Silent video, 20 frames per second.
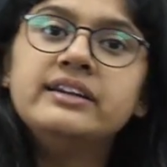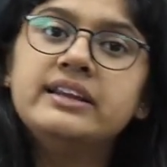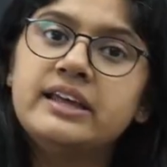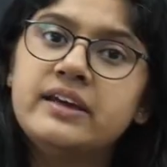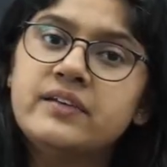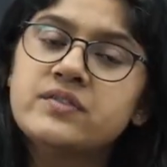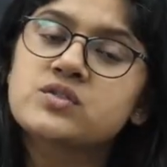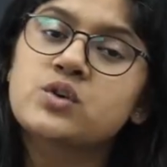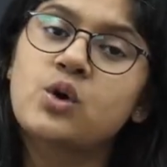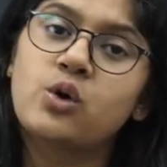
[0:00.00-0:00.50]

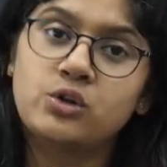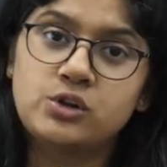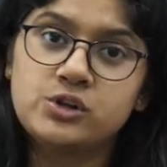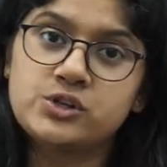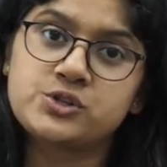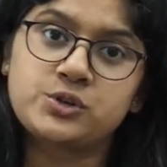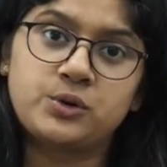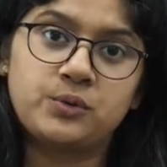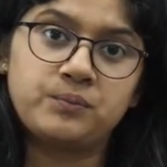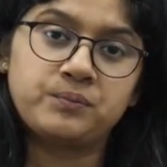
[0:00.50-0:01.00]
leaves
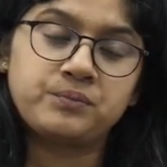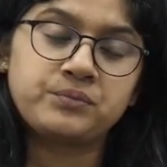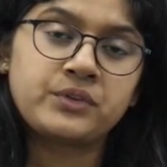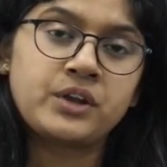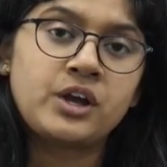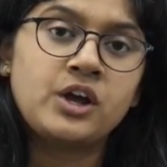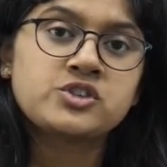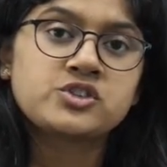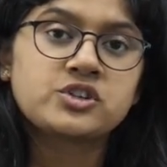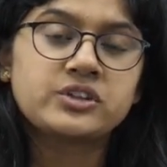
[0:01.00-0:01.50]
also.
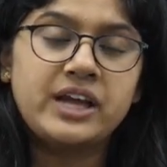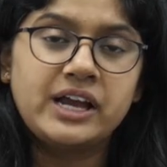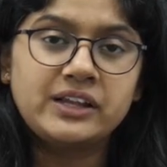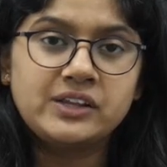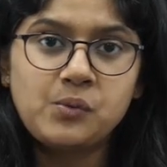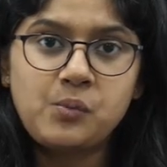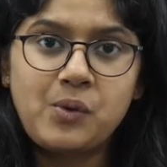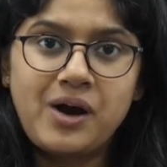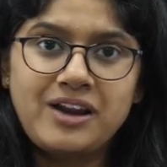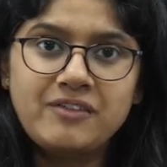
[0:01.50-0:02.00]
So they
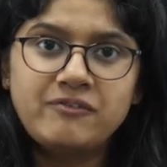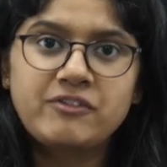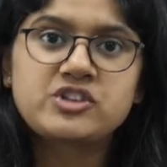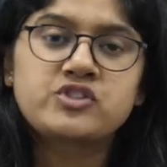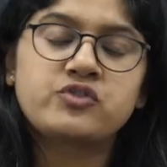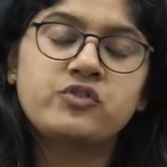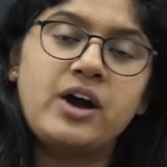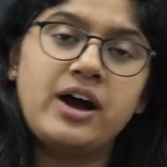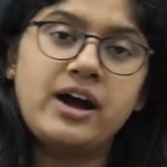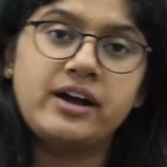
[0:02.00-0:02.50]
are the
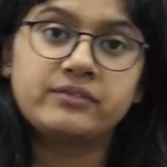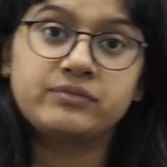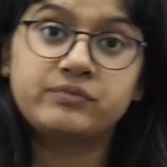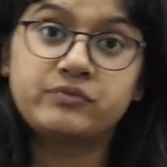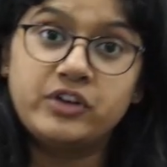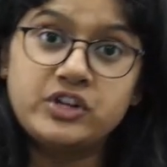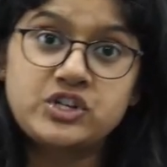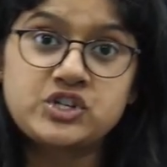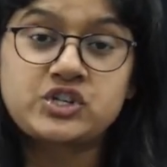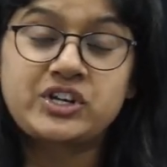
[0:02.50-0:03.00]

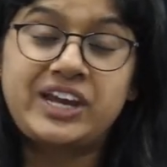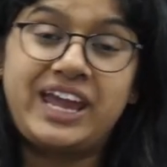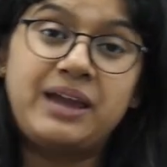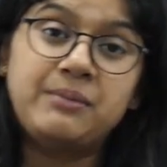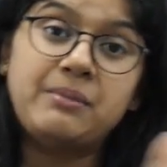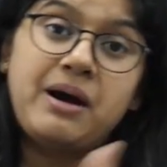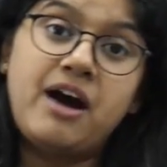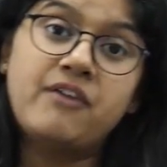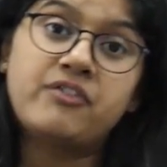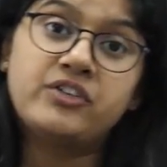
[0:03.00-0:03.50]
one which
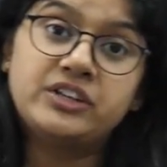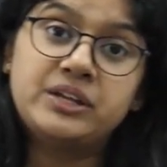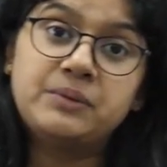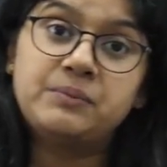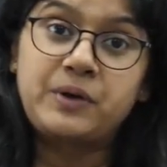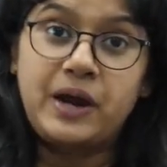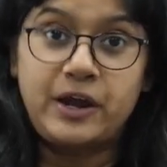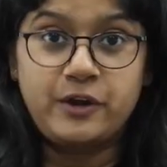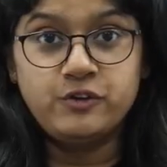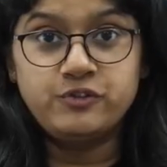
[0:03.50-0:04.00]
came after the
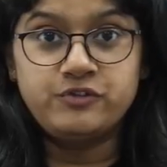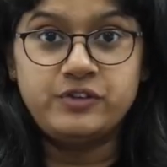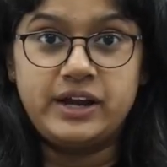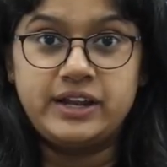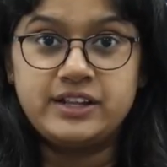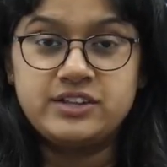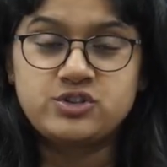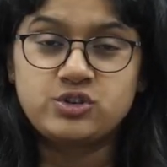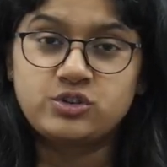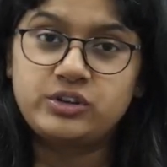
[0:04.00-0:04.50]

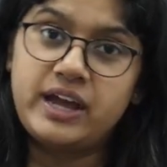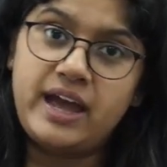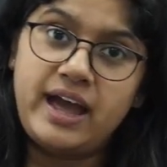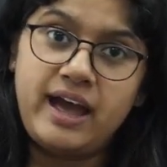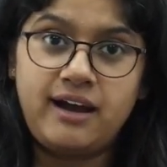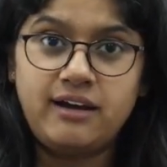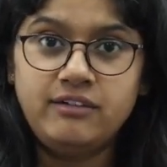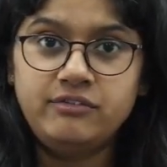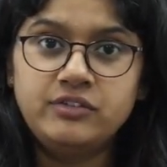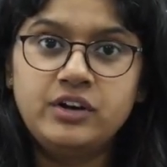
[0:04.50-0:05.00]
bryophyte. So they
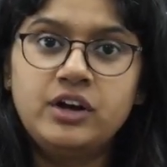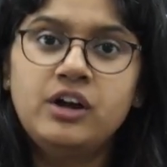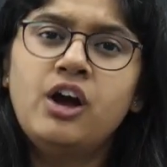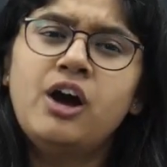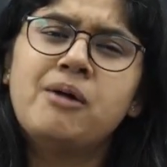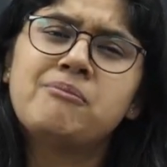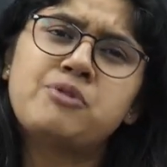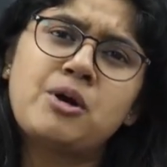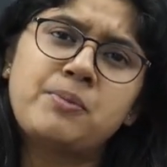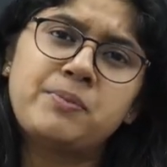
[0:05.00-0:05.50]
have
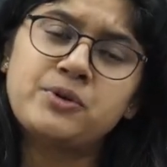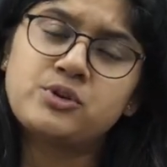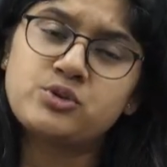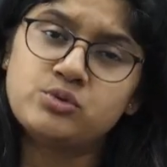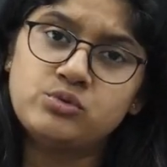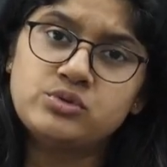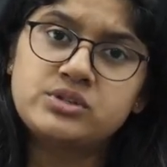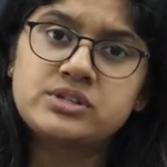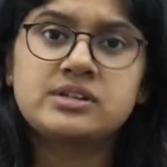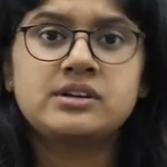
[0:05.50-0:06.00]
proper
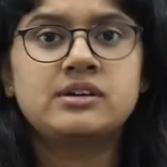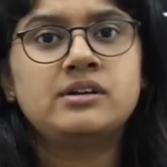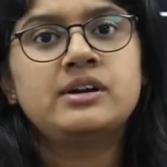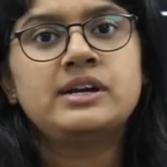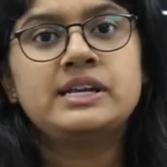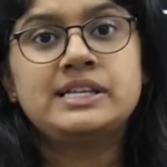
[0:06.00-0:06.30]
roots.